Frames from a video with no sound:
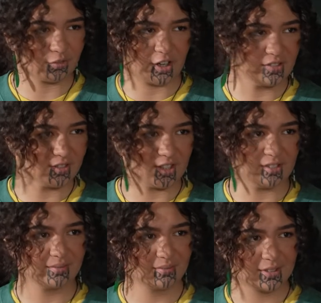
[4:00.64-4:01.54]
friends and
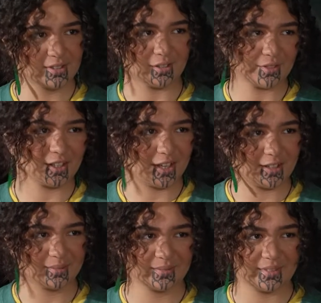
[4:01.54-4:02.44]
stuff like that.
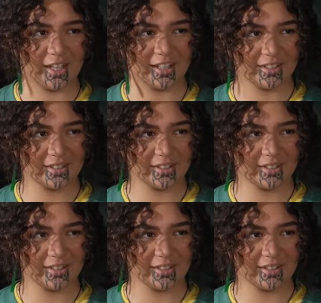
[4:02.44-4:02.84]
Yeah.